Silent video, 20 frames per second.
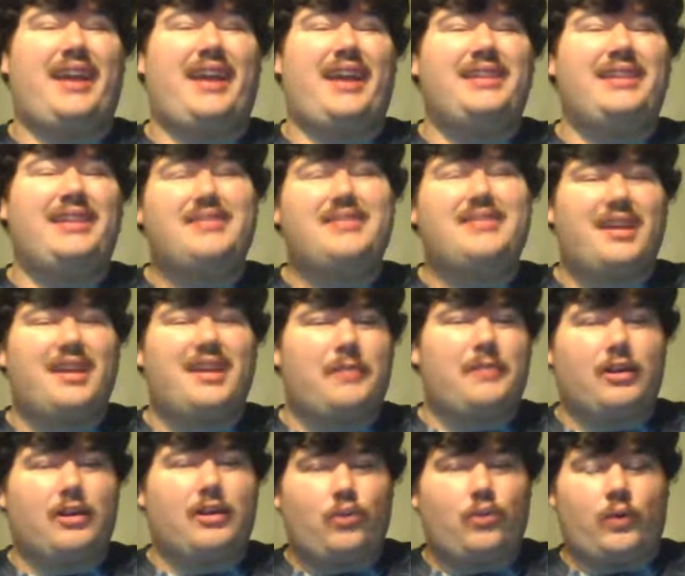is get
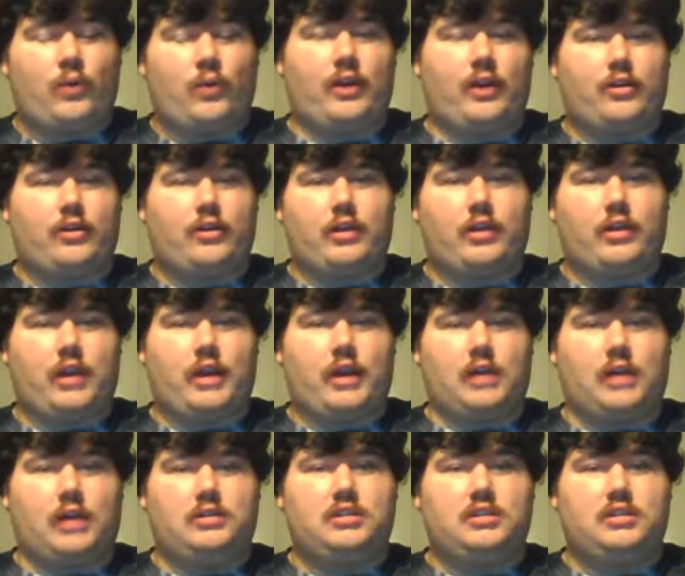about $20 or
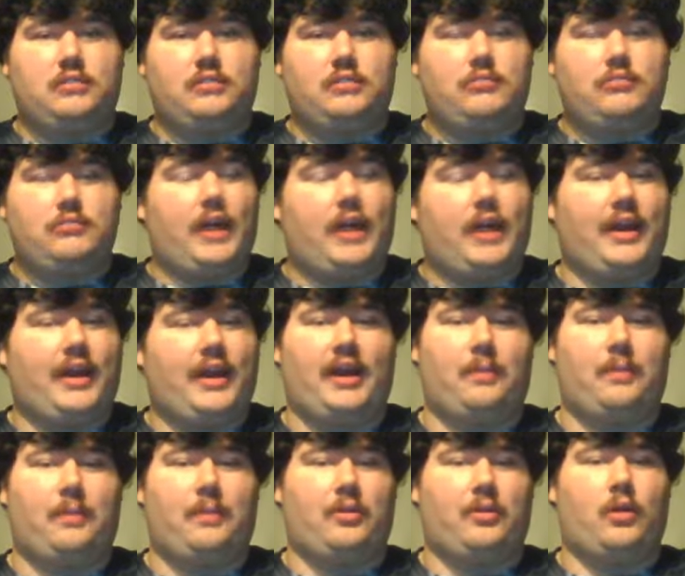$30 and hit
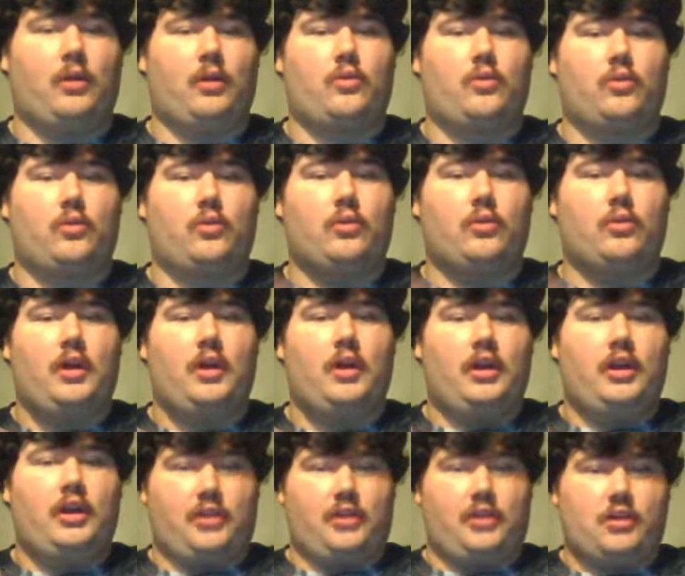up the local
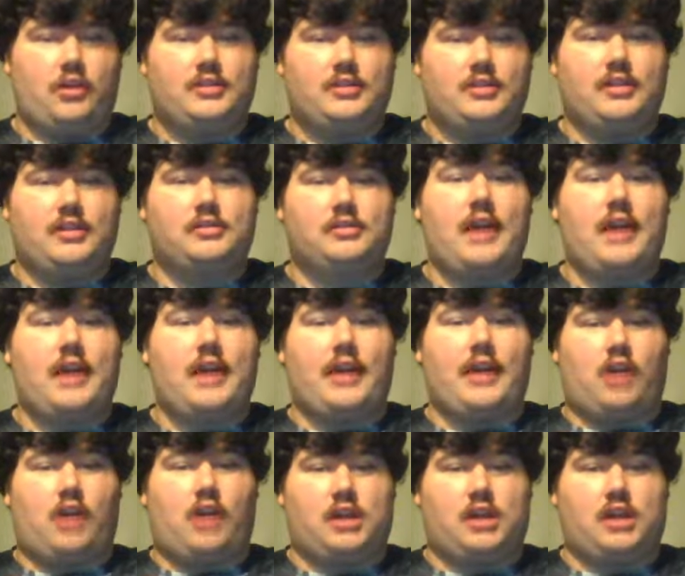yard sales and
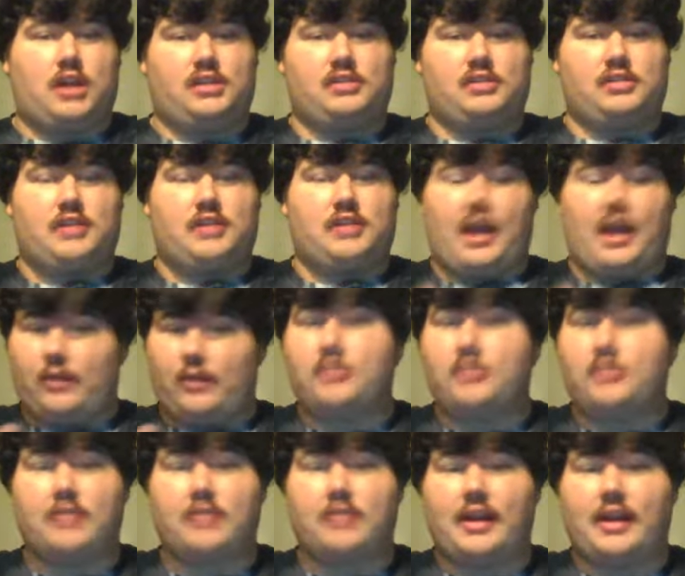auctions. I know what
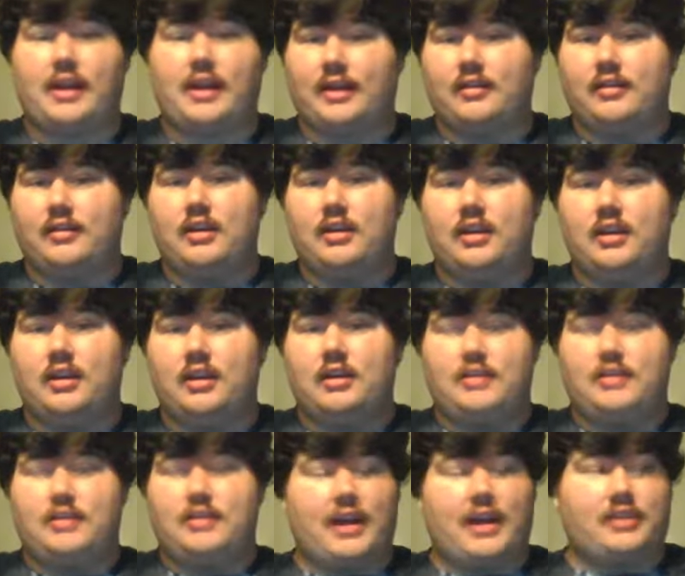you're thinking.
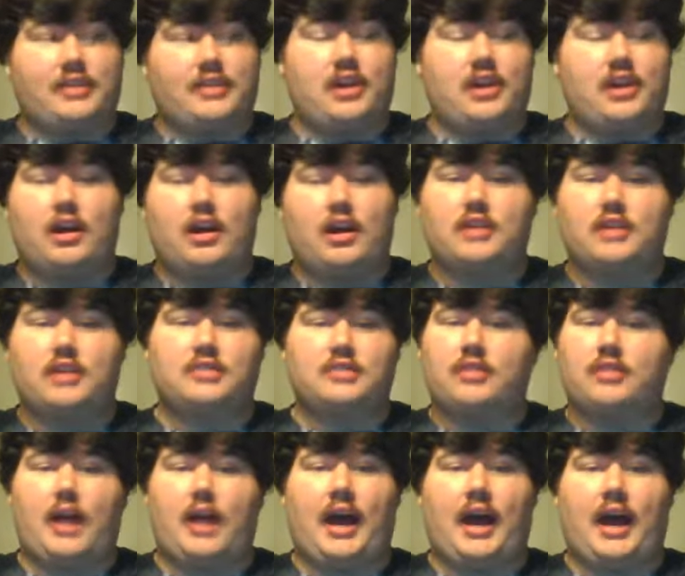Dang, John, auctions
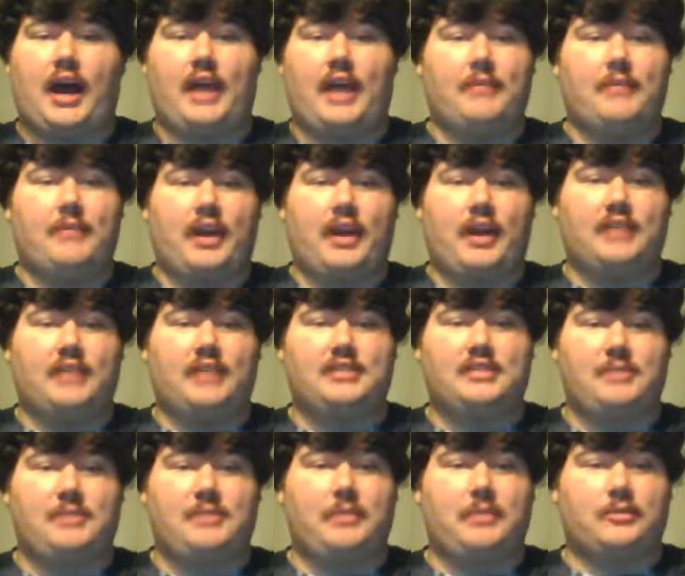are high. Man, I see
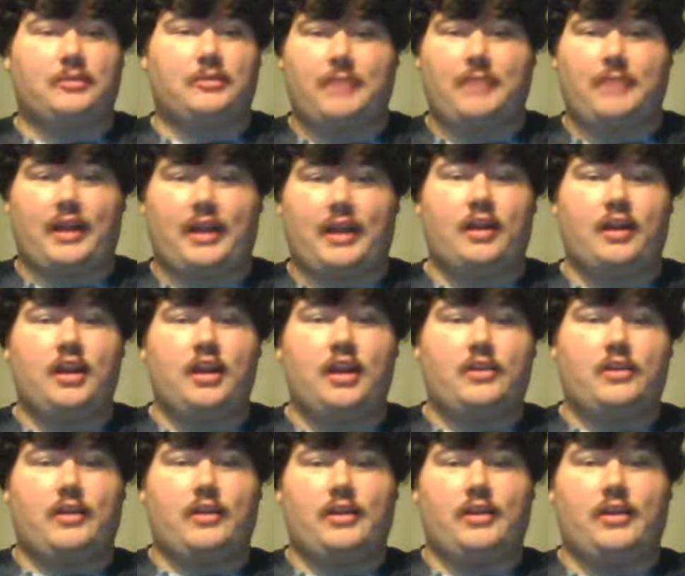people spending
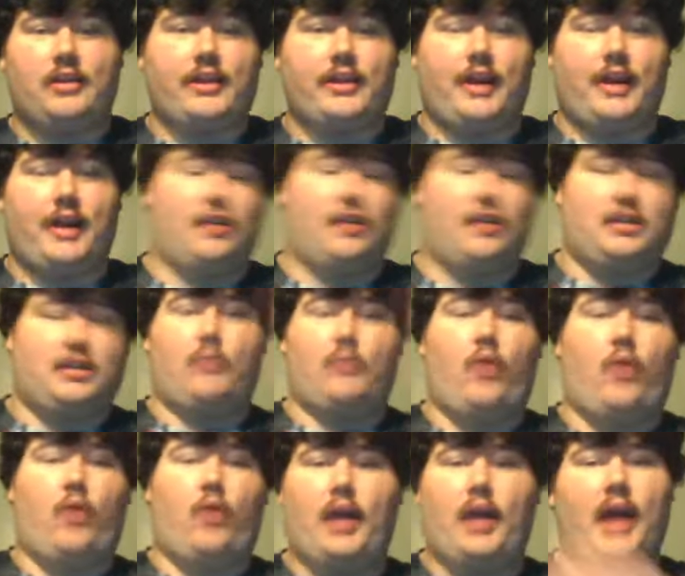$20-$30 on
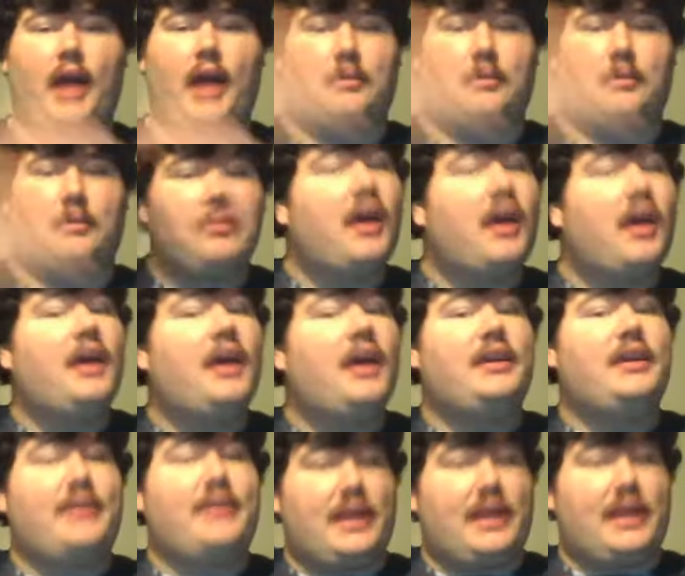one item.
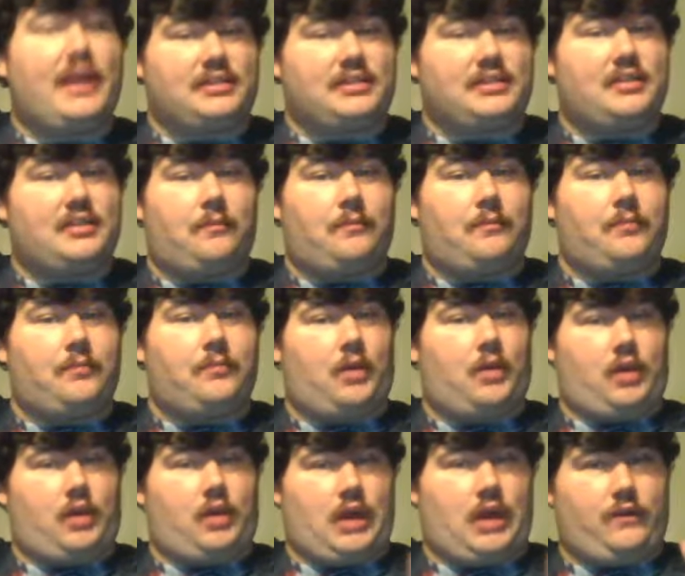Yes,
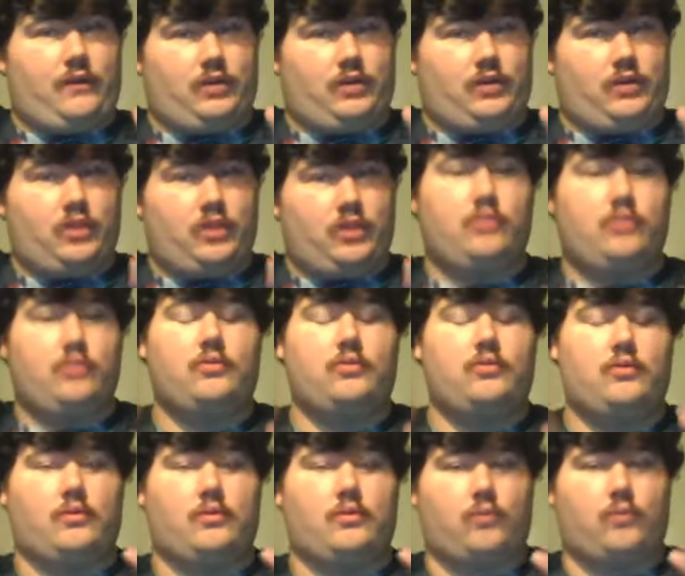if you do
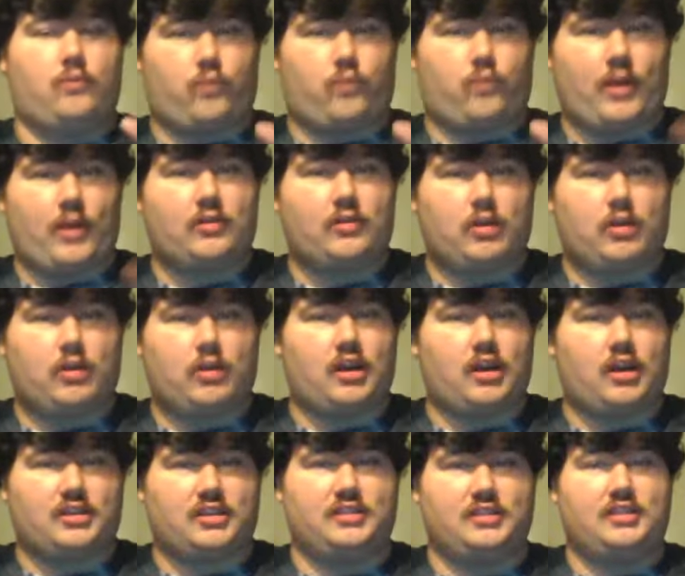regular
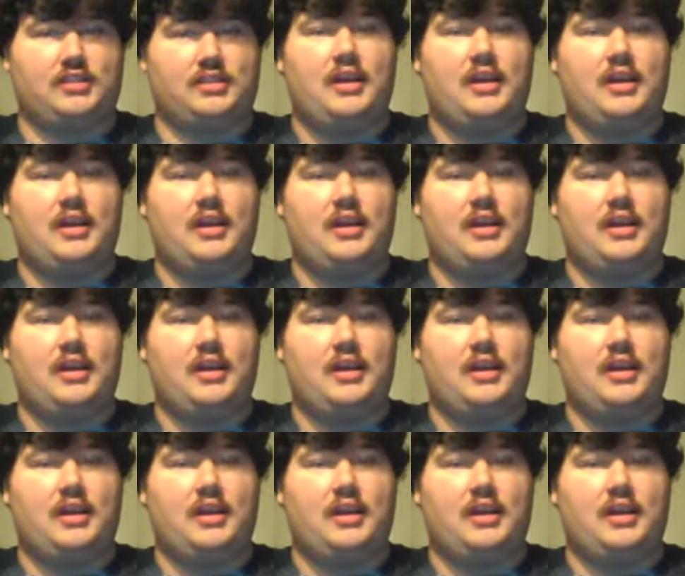auctions